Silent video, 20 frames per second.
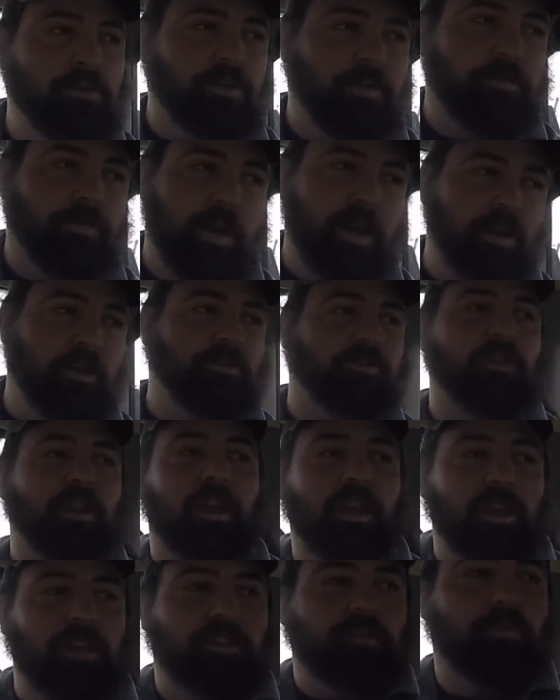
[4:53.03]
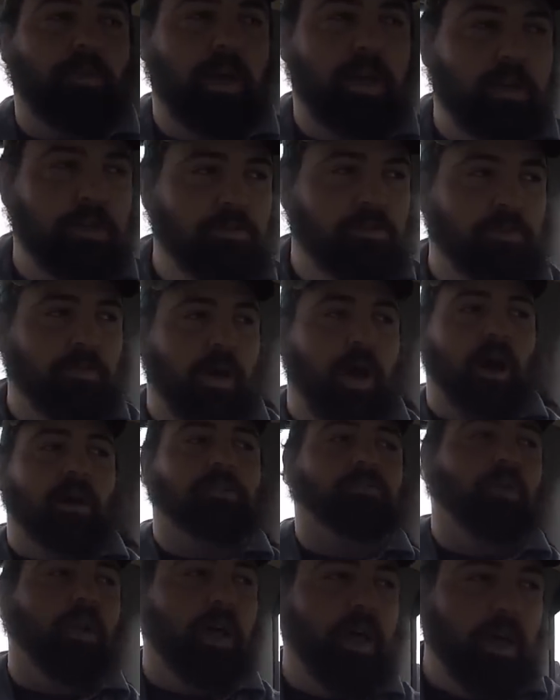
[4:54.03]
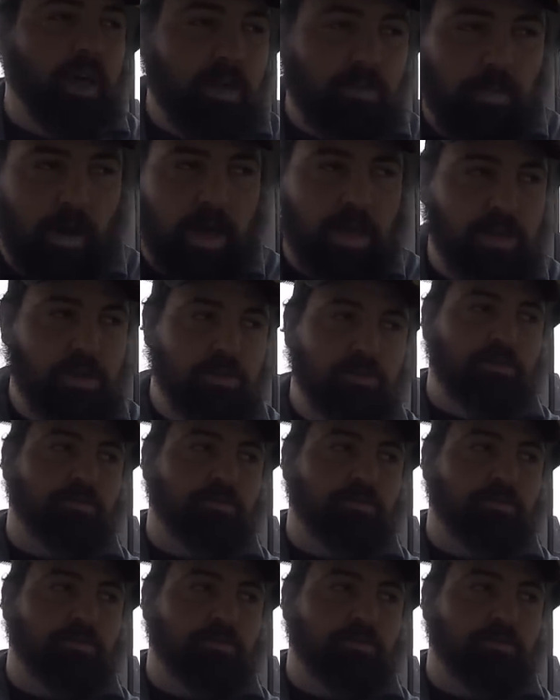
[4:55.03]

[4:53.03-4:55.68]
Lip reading: a finished disc, may use a box blade, may use